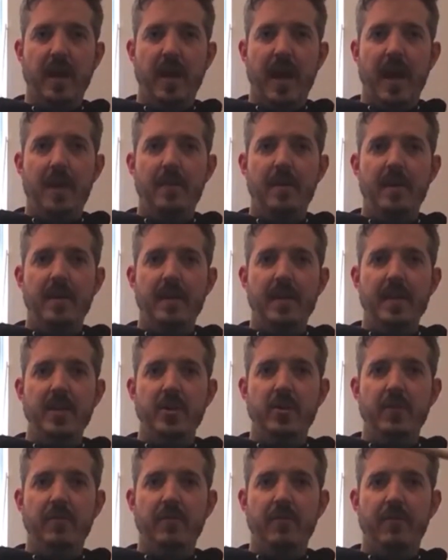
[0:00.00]
And then each
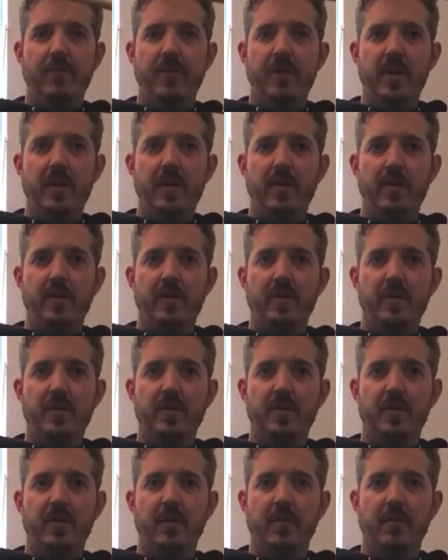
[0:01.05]
of your
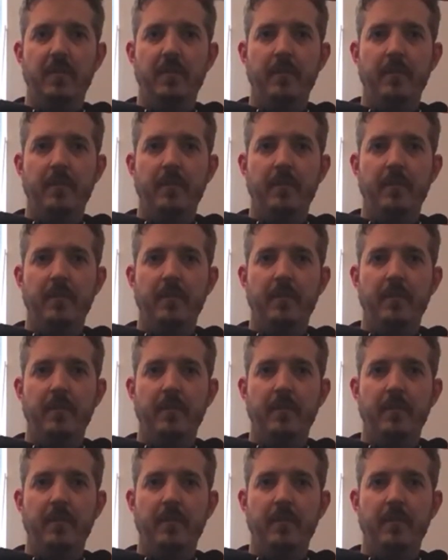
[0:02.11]
fingers